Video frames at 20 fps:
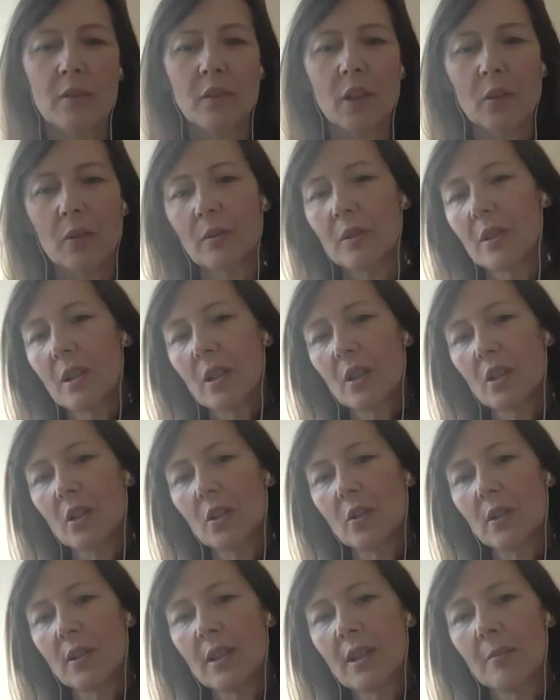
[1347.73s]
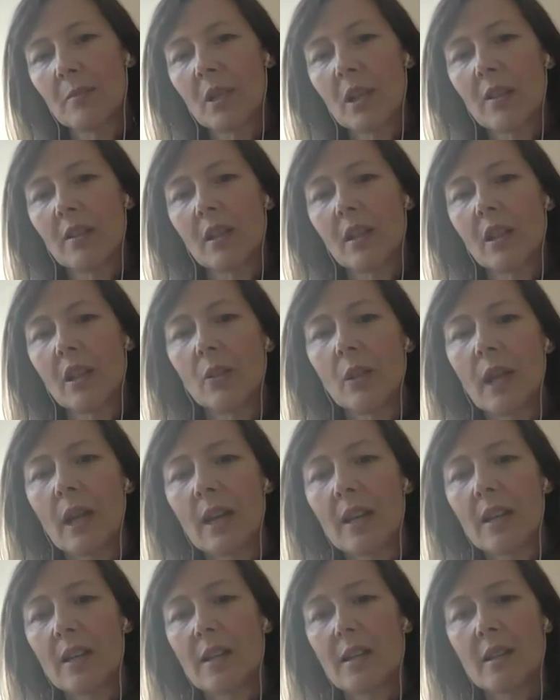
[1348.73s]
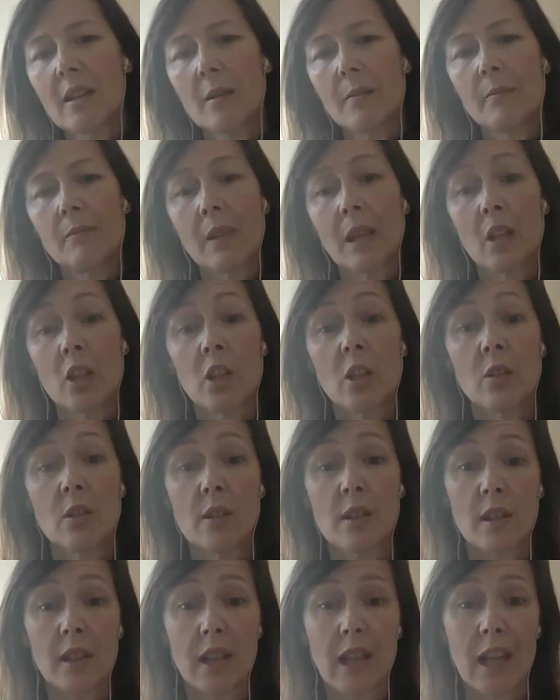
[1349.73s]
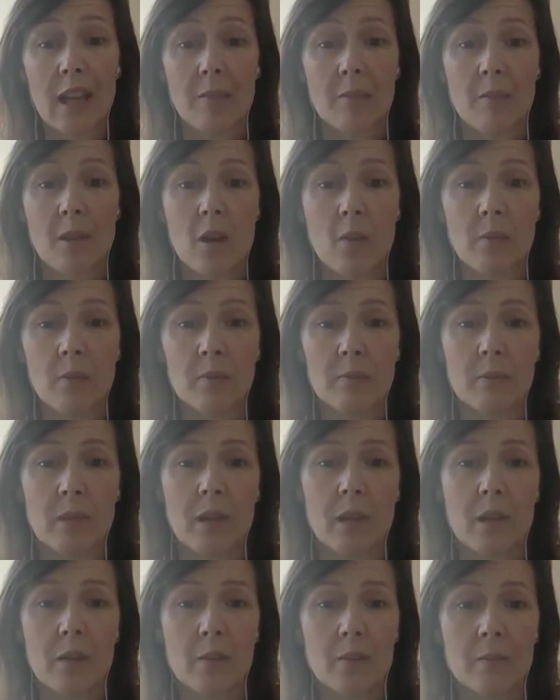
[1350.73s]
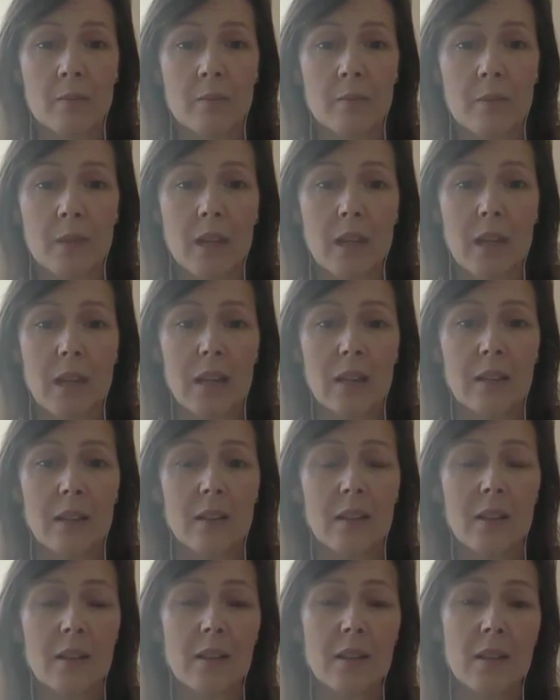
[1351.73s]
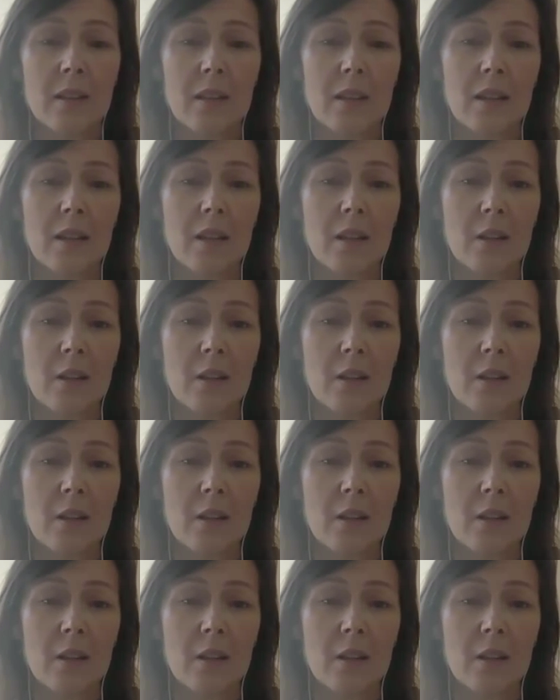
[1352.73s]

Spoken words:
Both of you touched on the subject that you had some issues that came up and